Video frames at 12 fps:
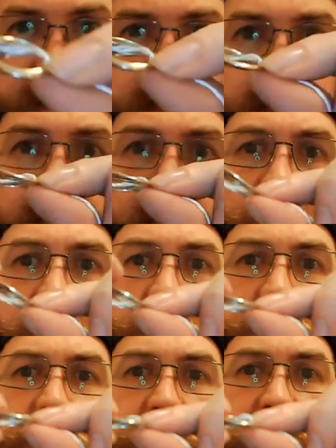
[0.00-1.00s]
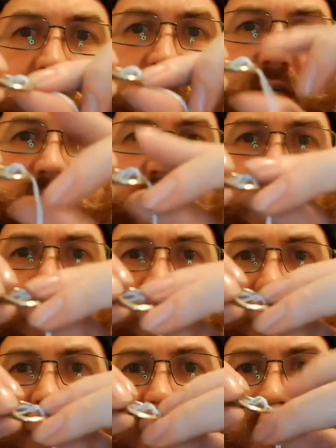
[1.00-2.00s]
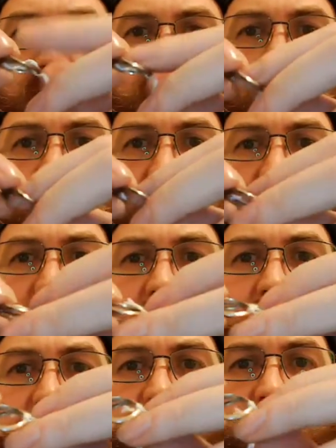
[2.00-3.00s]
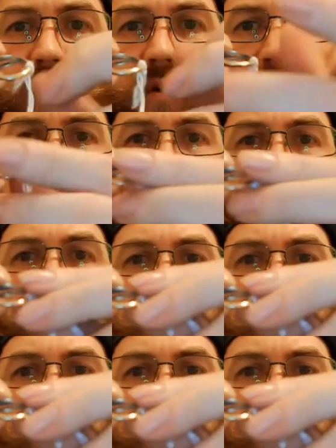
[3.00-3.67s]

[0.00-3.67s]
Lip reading: see on it does have these really nice sort of